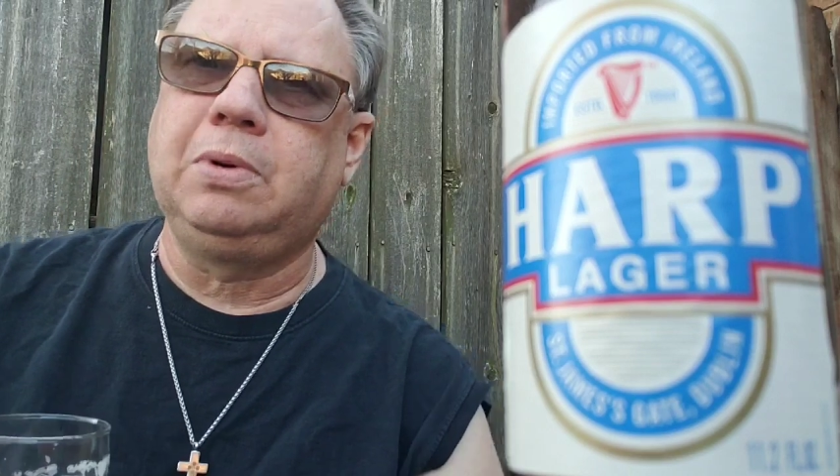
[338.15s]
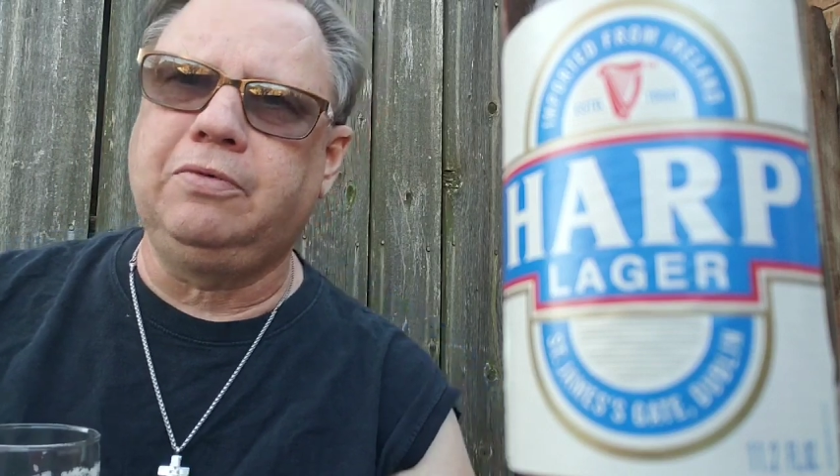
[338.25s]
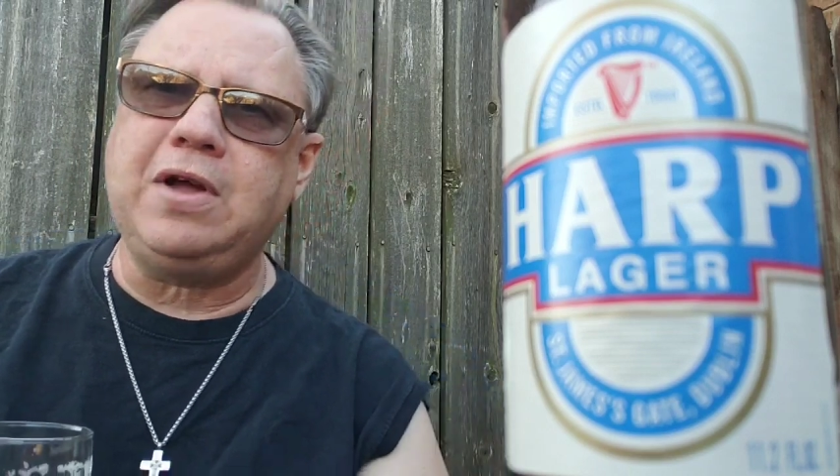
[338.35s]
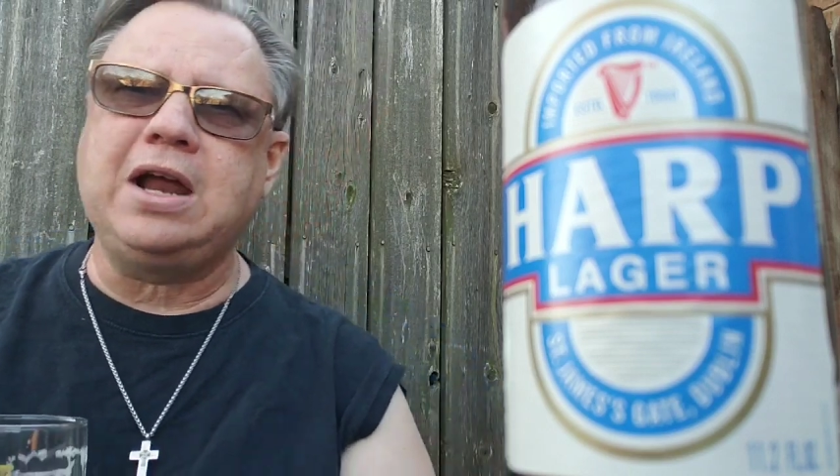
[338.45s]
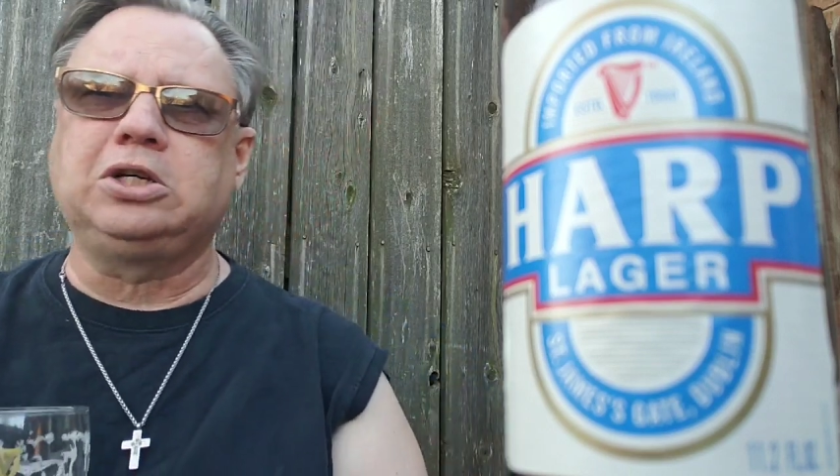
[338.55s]

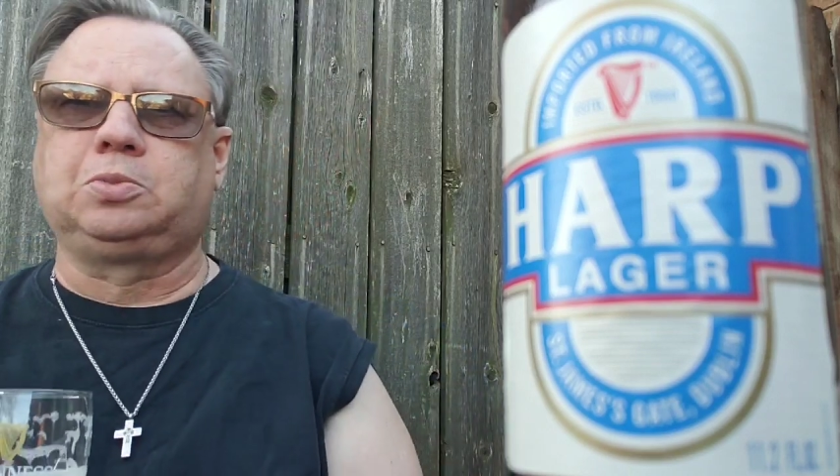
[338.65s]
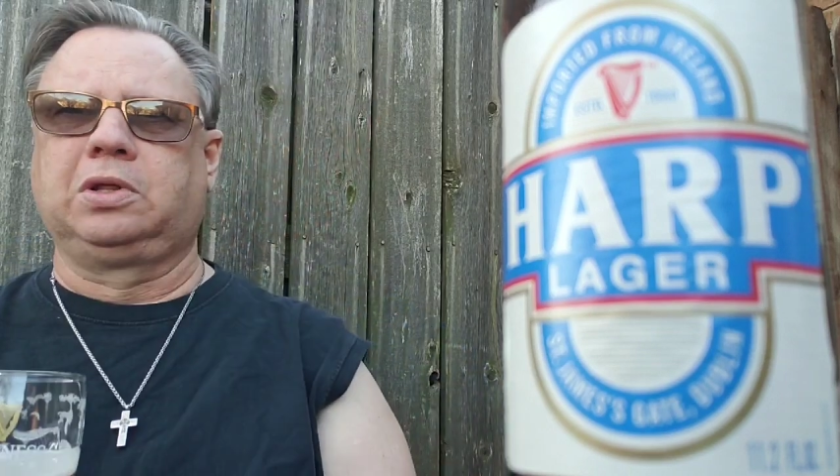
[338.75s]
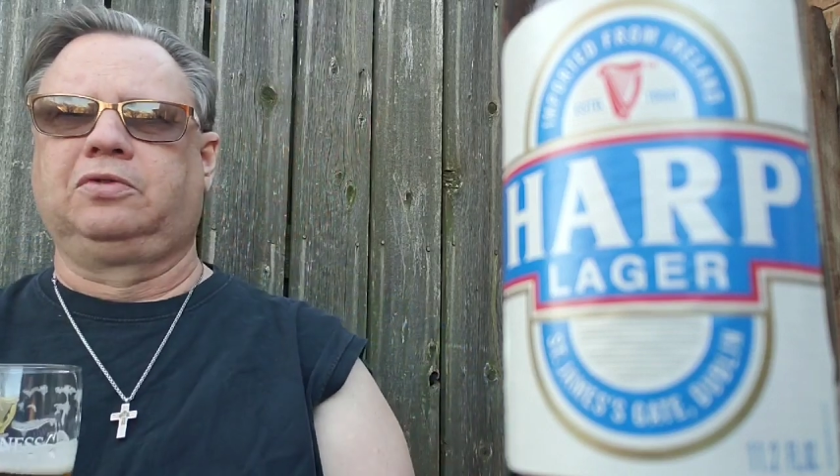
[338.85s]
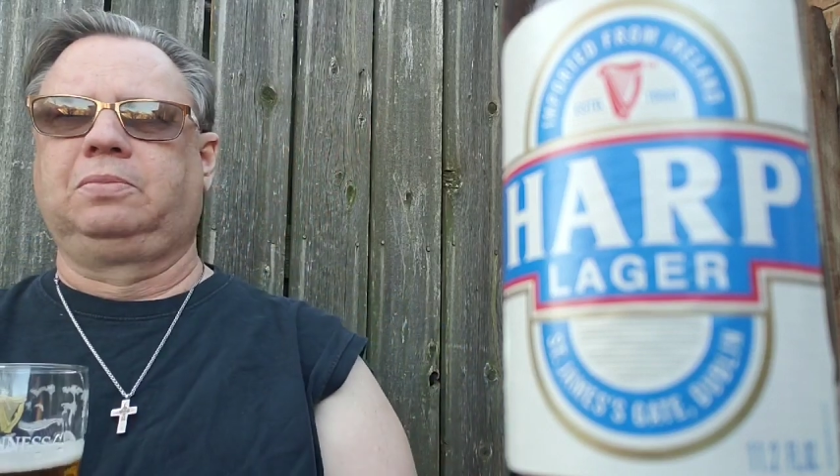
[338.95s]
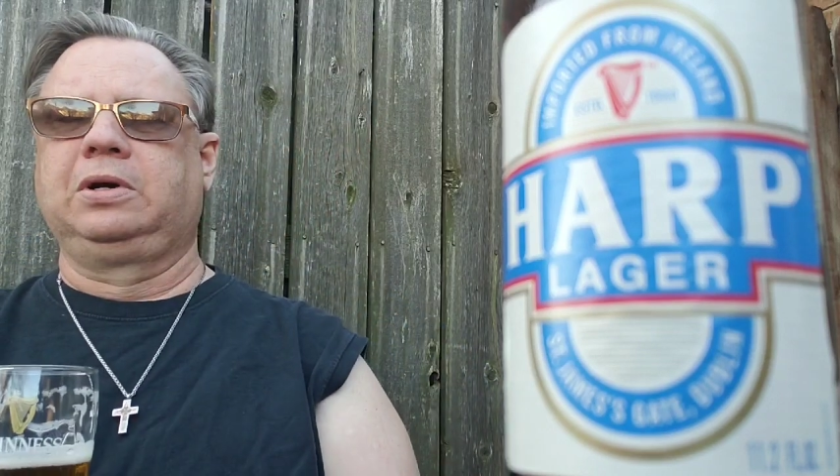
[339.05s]
beer fan, just
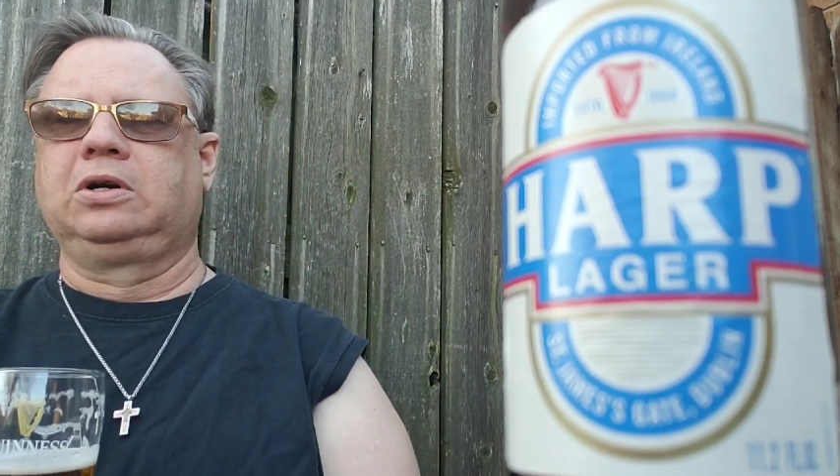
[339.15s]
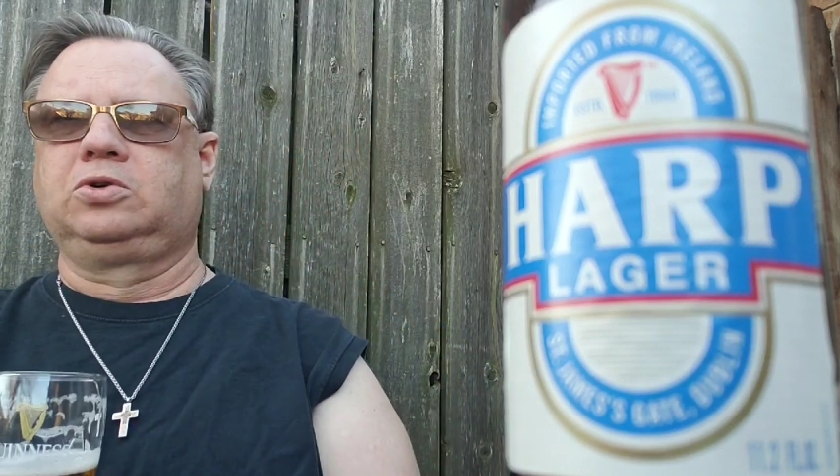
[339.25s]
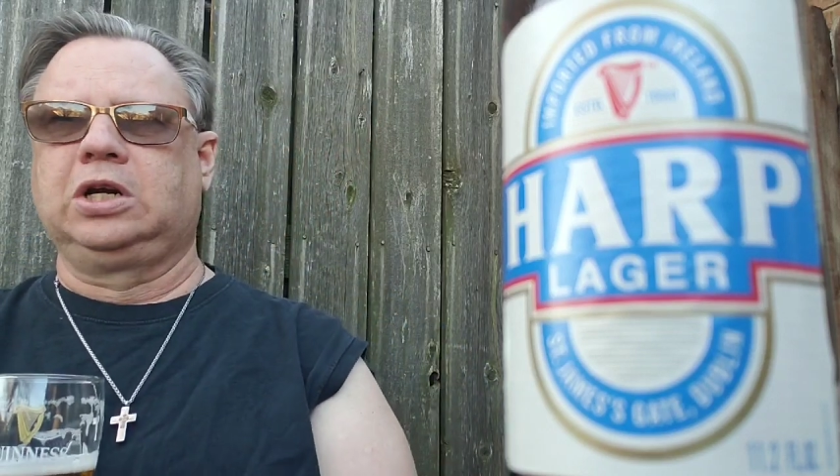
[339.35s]
believe in beer,